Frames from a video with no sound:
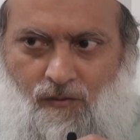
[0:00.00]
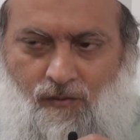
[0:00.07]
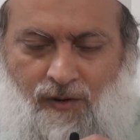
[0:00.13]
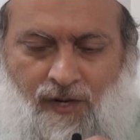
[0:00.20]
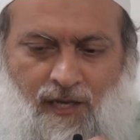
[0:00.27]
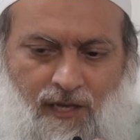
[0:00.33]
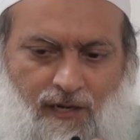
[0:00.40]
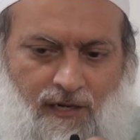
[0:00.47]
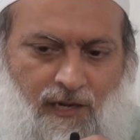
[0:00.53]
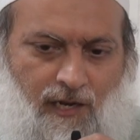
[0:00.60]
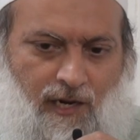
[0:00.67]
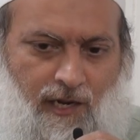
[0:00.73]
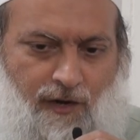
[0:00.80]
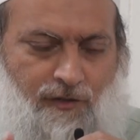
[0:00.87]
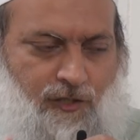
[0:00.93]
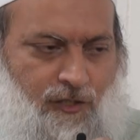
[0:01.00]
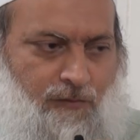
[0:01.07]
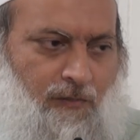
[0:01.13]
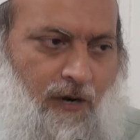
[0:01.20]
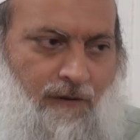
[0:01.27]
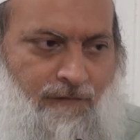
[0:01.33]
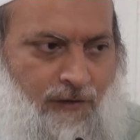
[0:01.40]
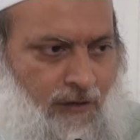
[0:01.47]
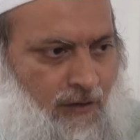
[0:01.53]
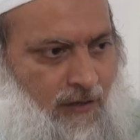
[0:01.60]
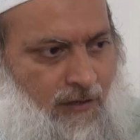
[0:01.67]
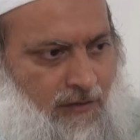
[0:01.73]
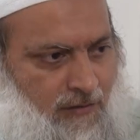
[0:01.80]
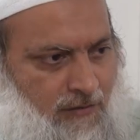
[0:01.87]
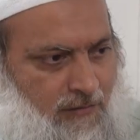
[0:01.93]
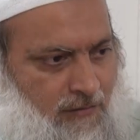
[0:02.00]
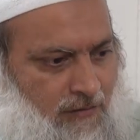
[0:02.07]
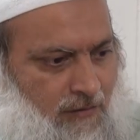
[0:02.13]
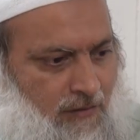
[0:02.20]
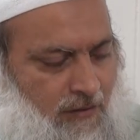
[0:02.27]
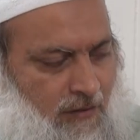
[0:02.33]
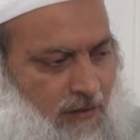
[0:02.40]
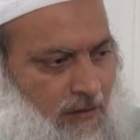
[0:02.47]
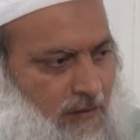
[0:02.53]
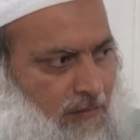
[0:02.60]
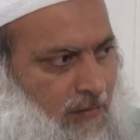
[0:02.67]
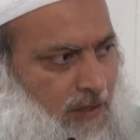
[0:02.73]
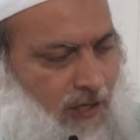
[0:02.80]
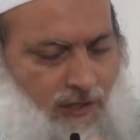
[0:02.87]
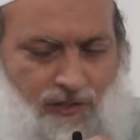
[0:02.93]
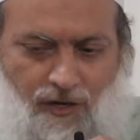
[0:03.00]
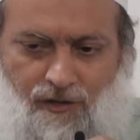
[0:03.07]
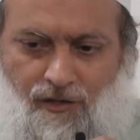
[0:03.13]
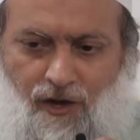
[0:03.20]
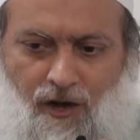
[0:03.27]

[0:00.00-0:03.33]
when he declares his prophethood. But these are